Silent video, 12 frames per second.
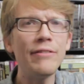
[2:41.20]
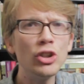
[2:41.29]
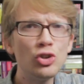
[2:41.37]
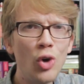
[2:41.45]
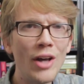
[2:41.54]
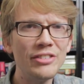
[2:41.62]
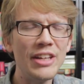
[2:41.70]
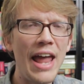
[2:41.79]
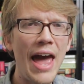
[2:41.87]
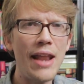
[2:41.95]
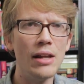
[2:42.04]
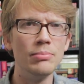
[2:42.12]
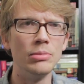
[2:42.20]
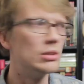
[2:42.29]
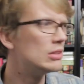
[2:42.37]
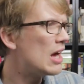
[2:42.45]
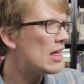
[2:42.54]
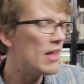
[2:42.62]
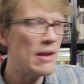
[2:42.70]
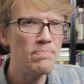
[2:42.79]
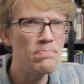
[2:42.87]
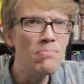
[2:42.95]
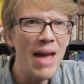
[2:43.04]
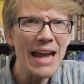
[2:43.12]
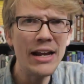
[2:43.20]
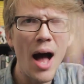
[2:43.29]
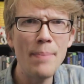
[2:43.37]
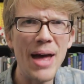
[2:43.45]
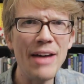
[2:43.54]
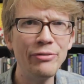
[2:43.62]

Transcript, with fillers: Never trust an atom. They make up